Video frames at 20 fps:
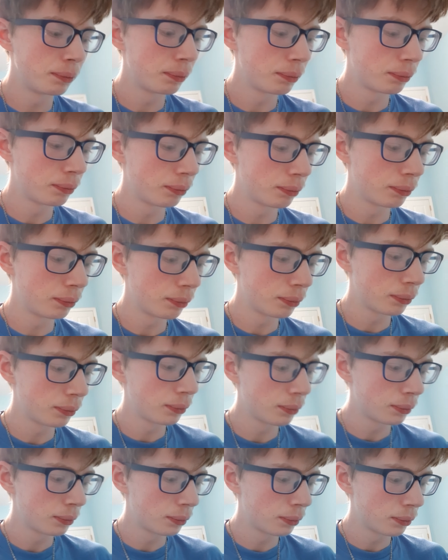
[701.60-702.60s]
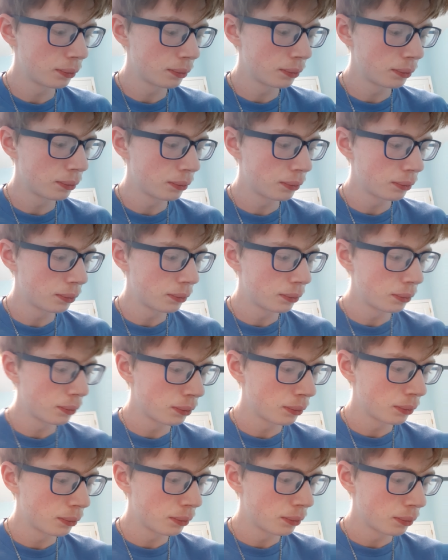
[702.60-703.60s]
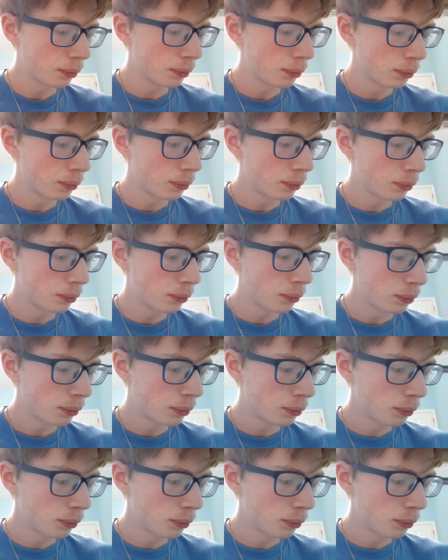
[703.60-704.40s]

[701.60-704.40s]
(no one is talking)